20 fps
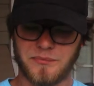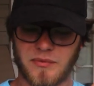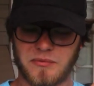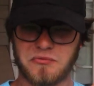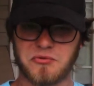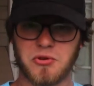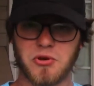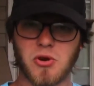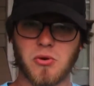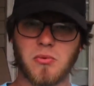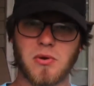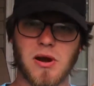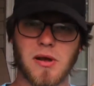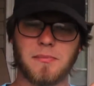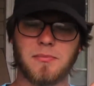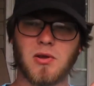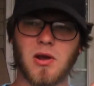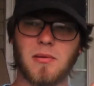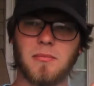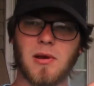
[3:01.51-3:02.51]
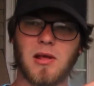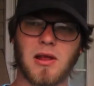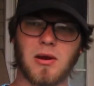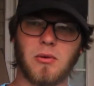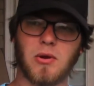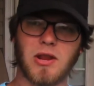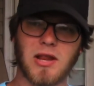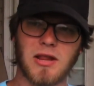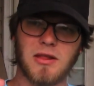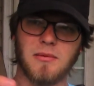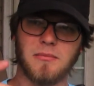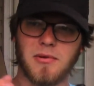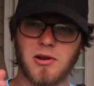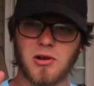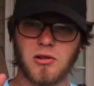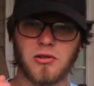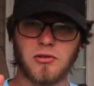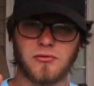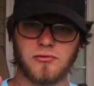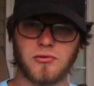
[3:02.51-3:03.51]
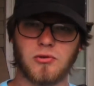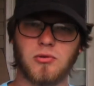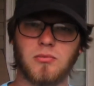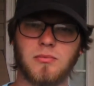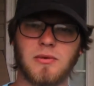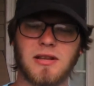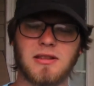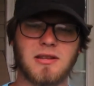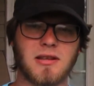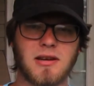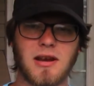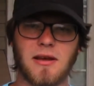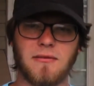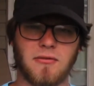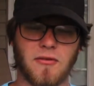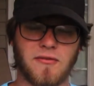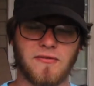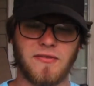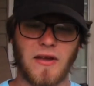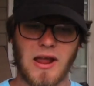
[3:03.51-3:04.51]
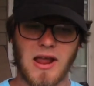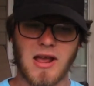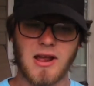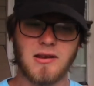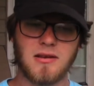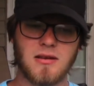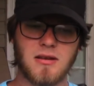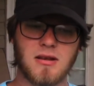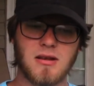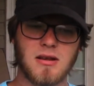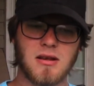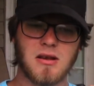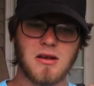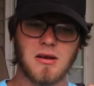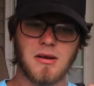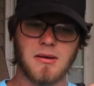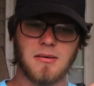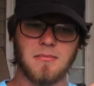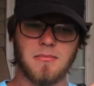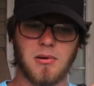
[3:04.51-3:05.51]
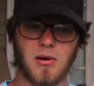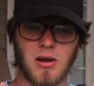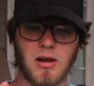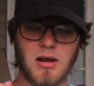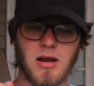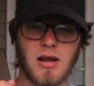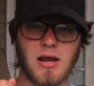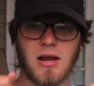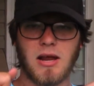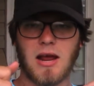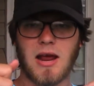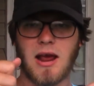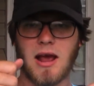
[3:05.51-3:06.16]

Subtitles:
if you know what I'm talking about, like right in the middle of the room, it didn't have a fan, but it